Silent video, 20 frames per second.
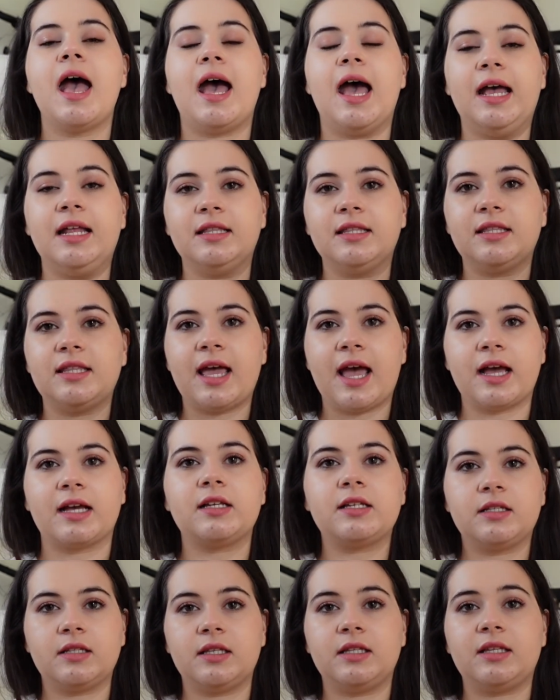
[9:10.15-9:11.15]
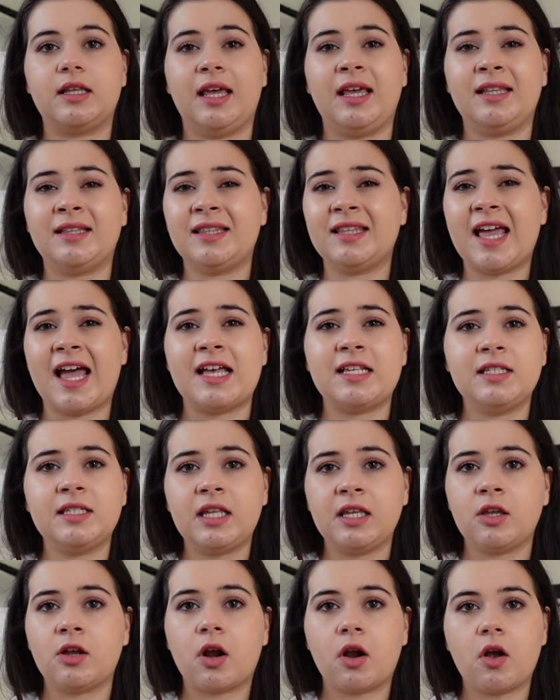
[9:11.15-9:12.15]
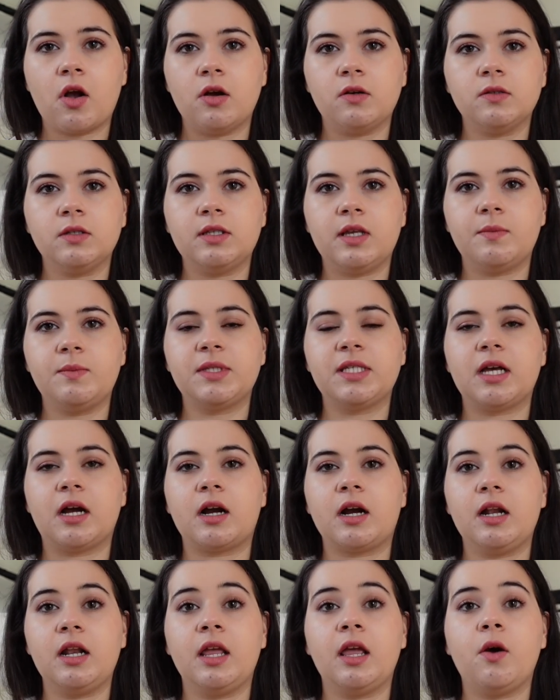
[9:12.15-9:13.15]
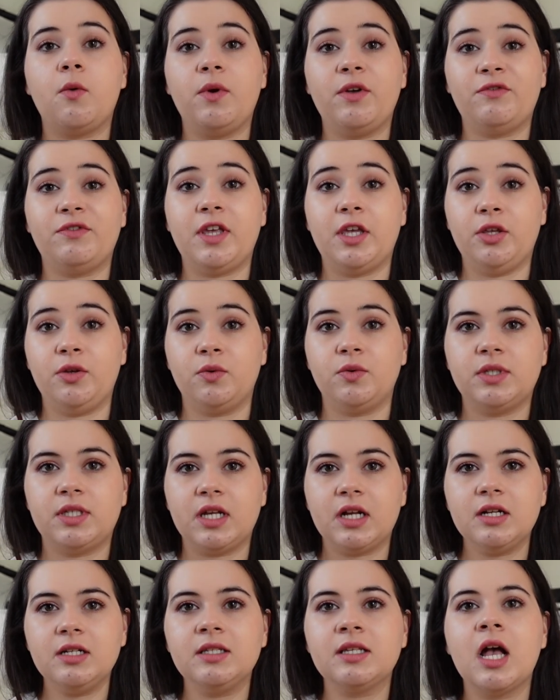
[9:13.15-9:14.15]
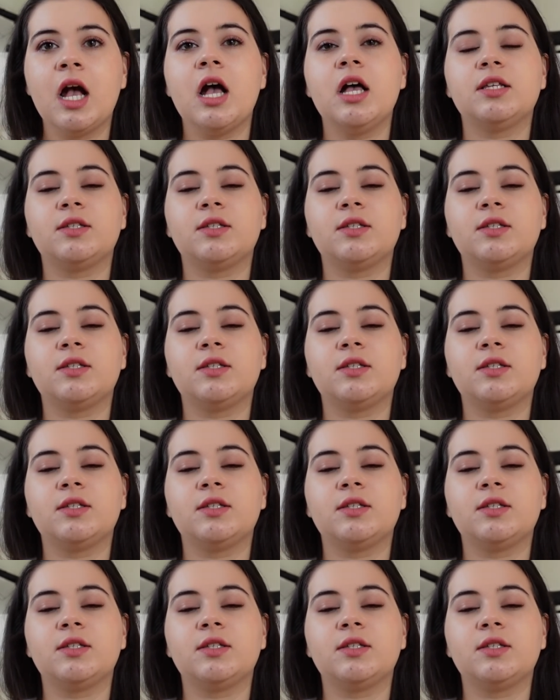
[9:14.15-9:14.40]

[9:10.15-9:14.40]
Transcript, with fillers: and tech and testing your concepts early with the users.